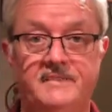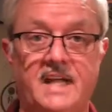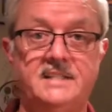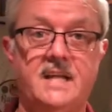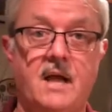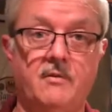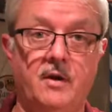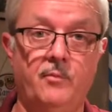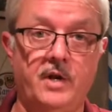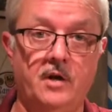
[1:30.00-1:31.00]
that's how
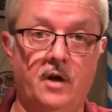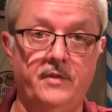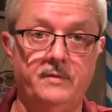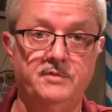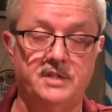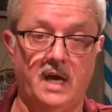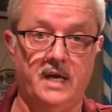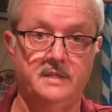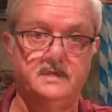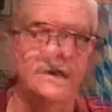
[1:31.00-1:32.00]
come we call them steins.
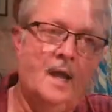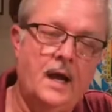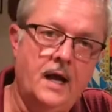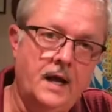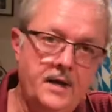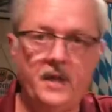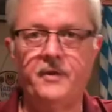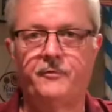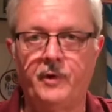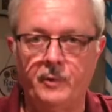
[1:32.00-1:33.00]

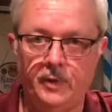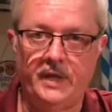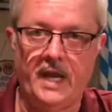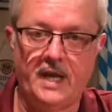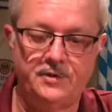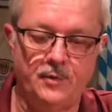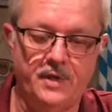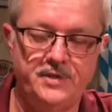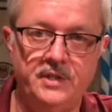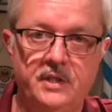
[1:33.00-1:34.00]
Another frequently asked
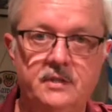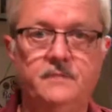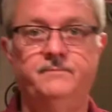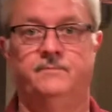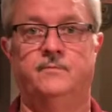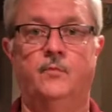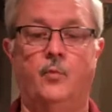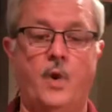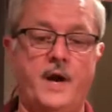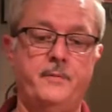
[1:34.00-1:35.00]
question is,
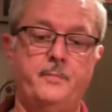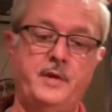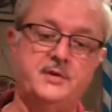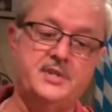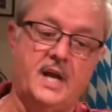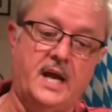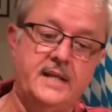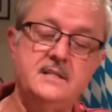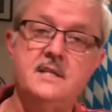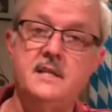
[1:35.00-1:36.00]
why do beer
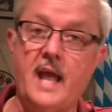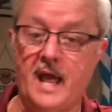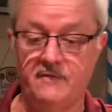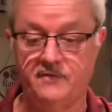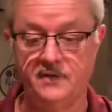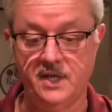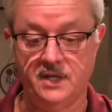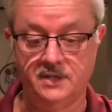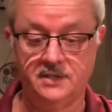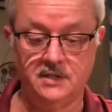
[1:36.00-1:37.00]
steins have
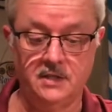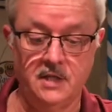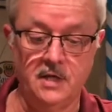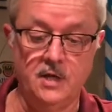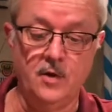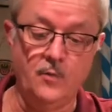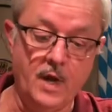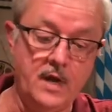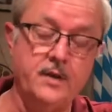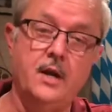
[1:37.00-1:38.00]
lids?
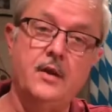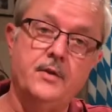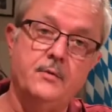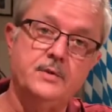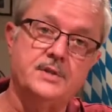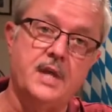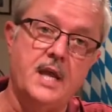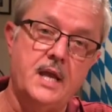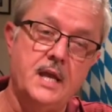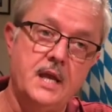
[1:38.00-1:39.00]
Well, you know, there was
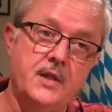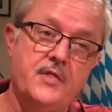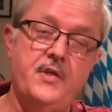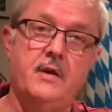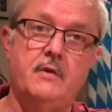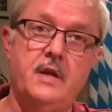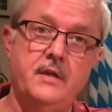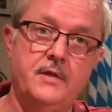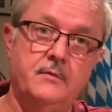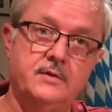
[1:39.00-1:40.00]
a theory
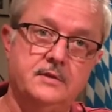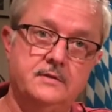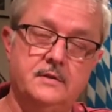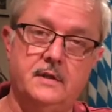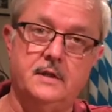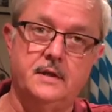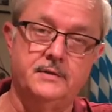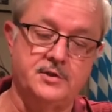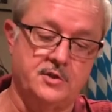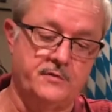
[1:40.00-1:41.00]
that was
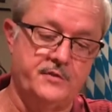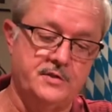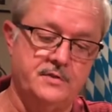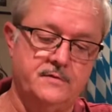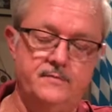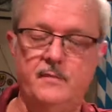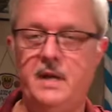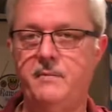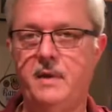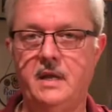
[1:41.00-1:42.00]
surfaced
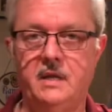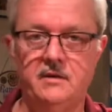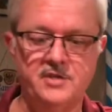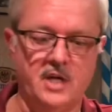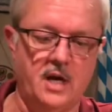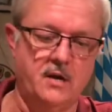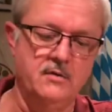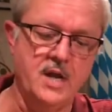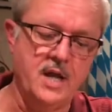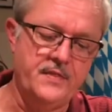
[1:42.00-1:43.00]
many, many years
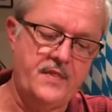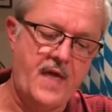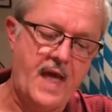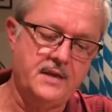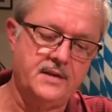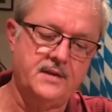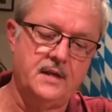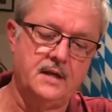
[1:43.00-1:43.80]
ago that